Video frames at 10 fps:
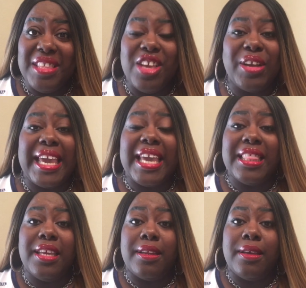Okay, and
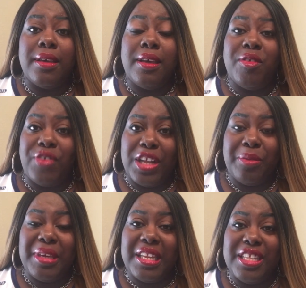then follow
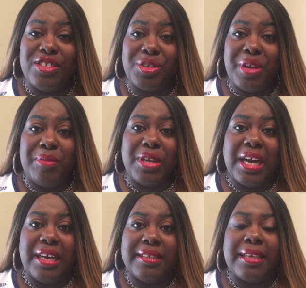me on Instagram, you
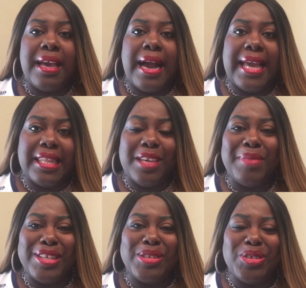guys. I link
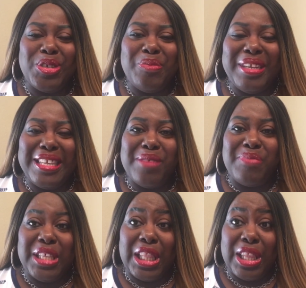my social media
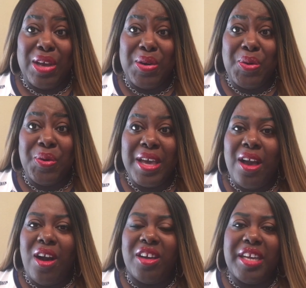below.
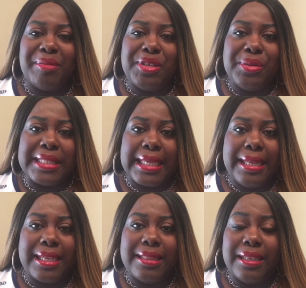All you have to do is
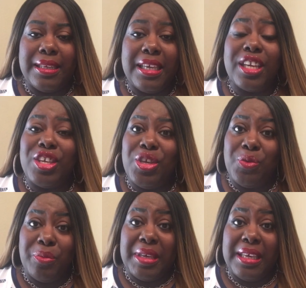click the link and you
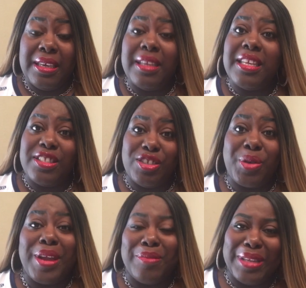will be in
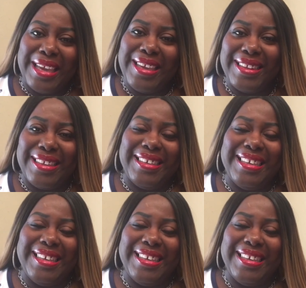Instagram land.